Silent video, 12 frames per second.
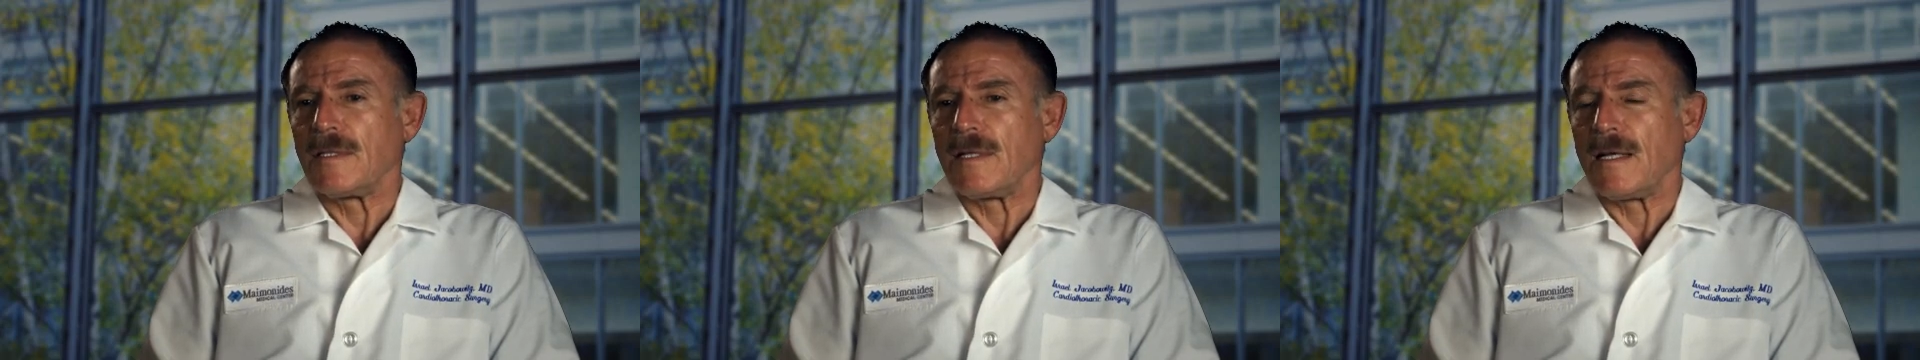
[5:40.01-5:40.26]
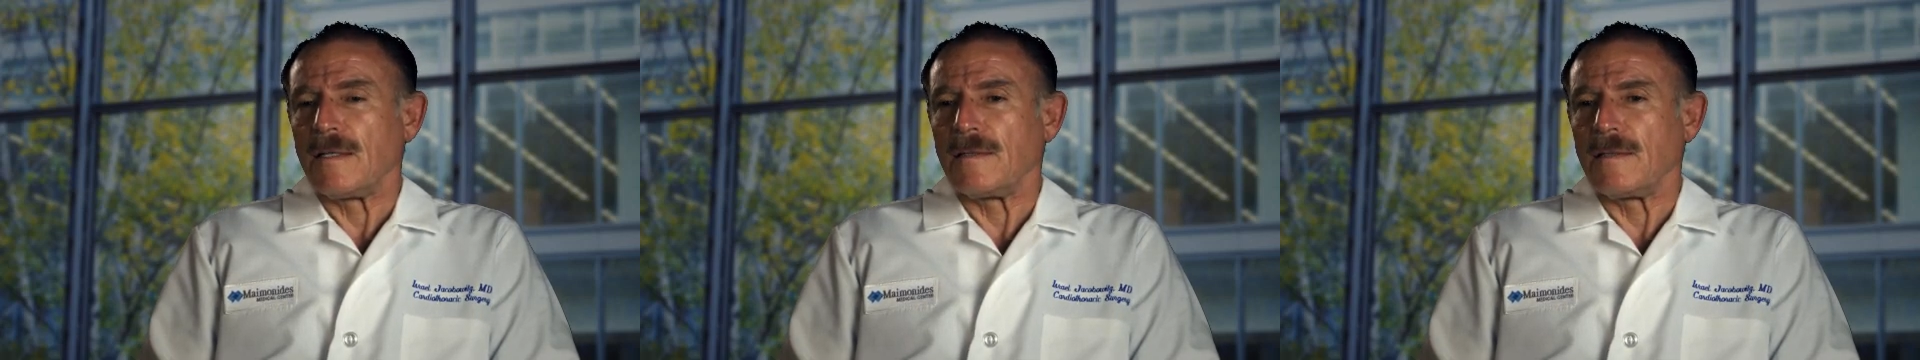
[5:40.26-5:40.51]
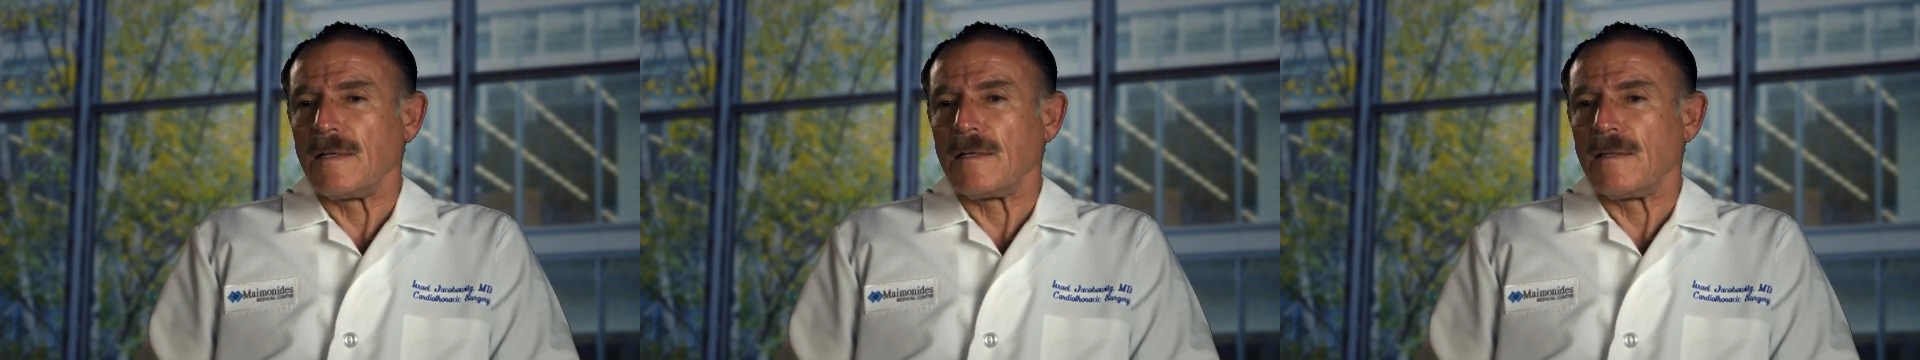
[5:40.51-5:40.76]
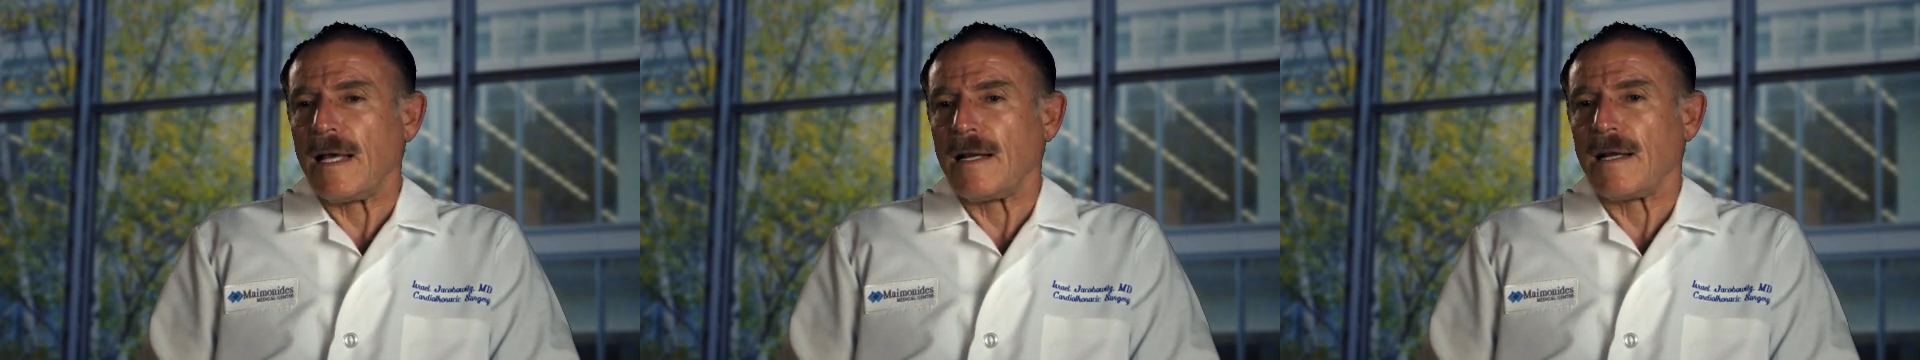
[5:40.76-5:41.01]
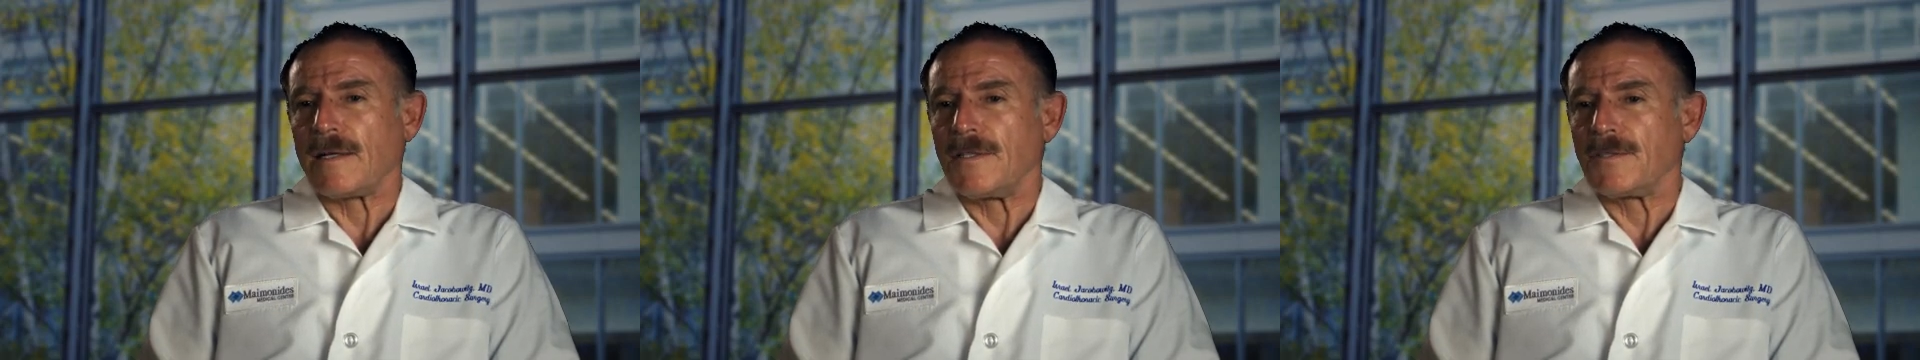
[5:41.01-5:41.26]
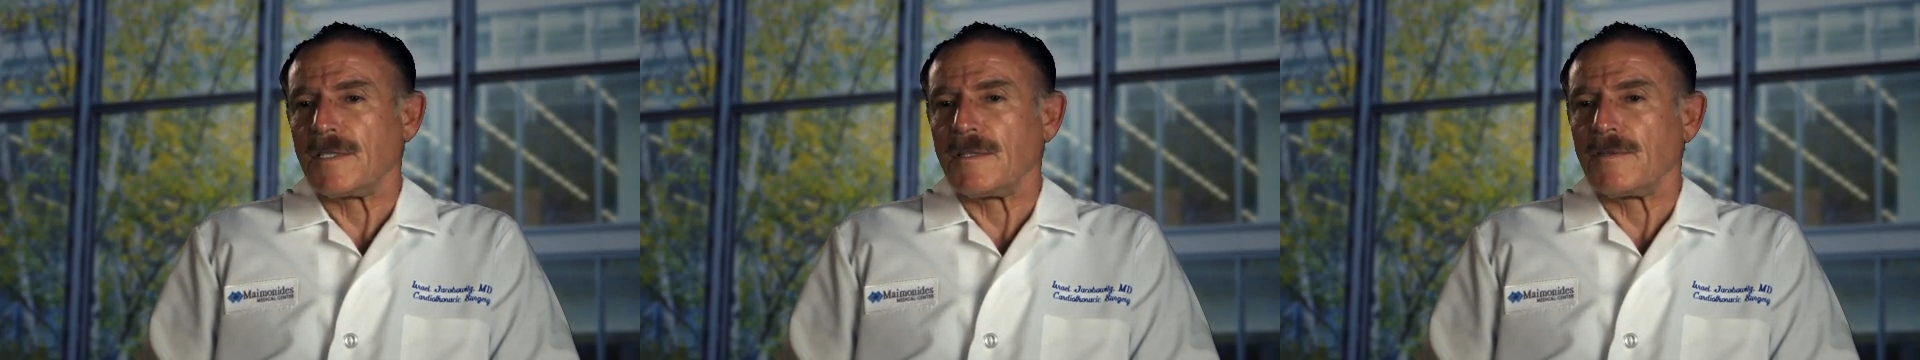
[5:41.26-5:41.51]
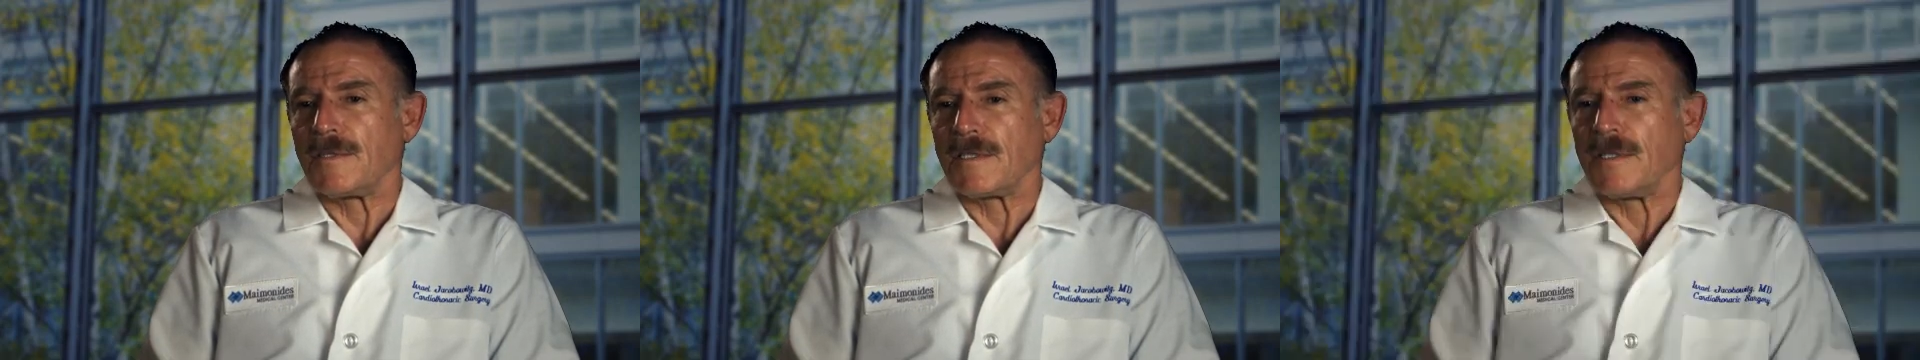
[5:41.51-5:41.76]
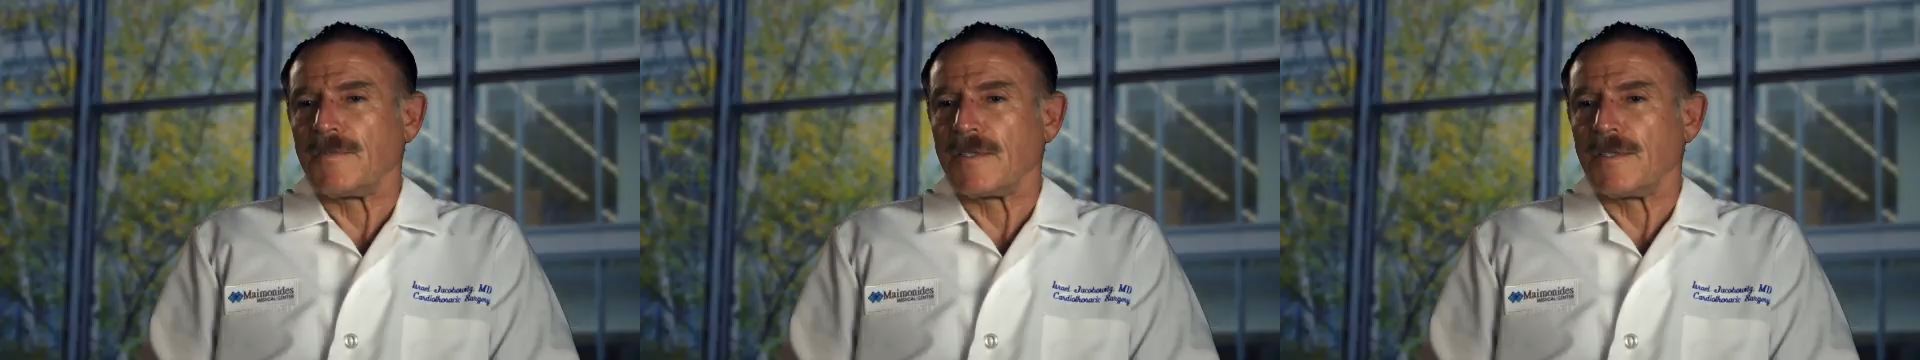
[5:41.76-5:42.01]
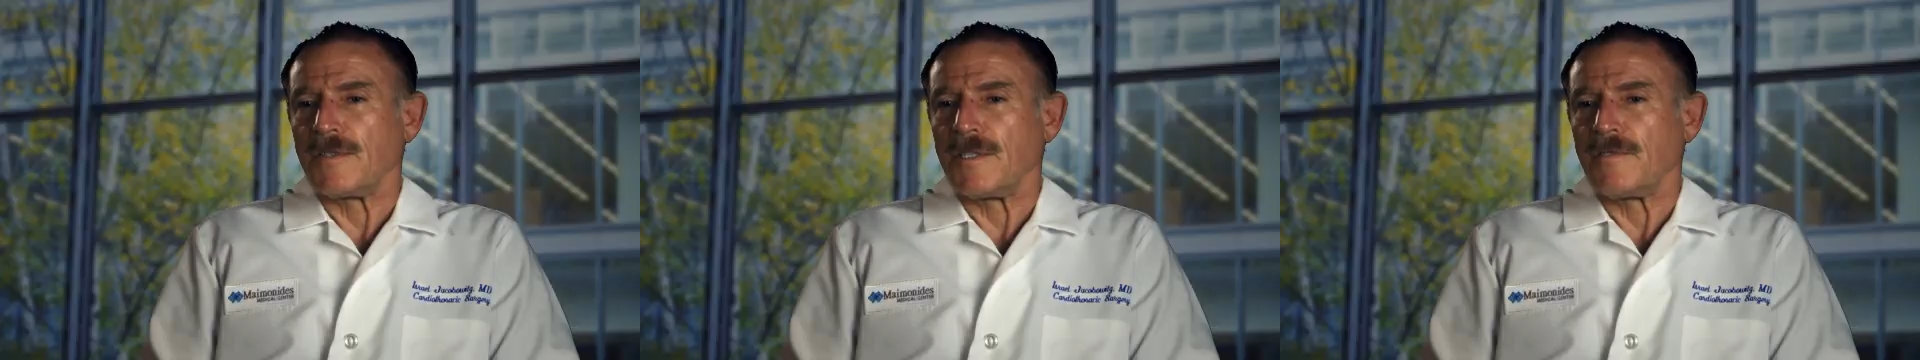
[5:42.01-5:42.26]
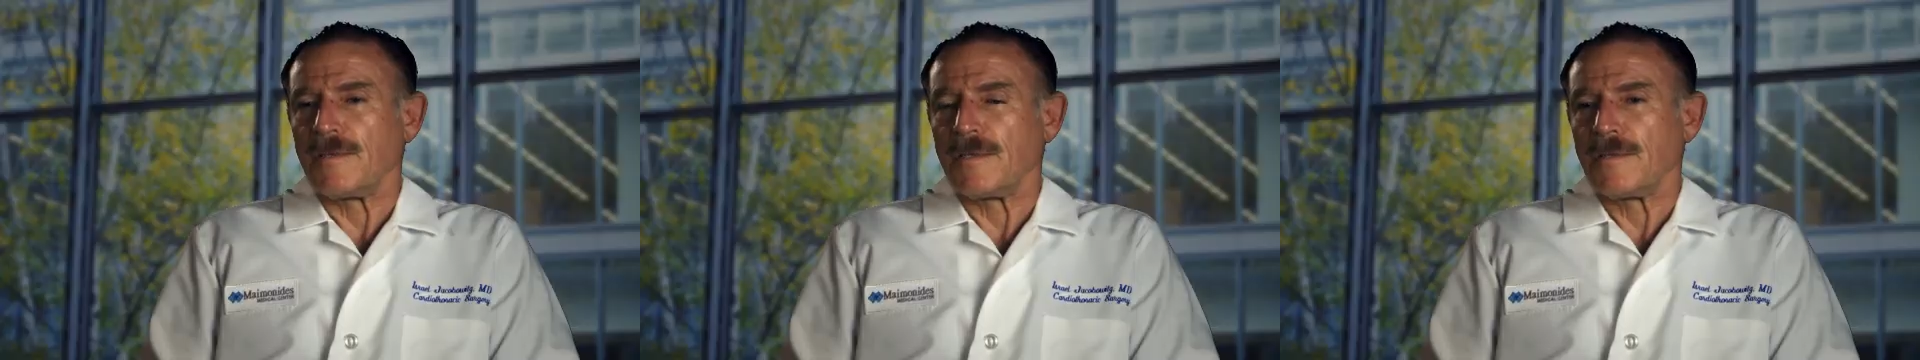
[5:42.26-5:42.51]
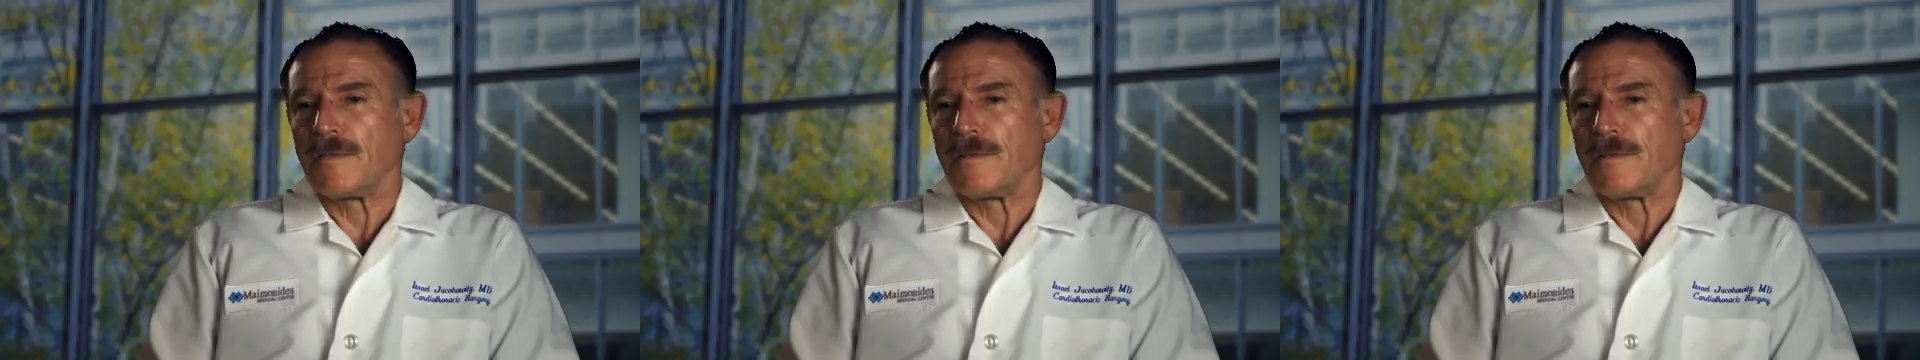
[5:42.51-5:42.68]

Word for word: And that I consider a significant achievement.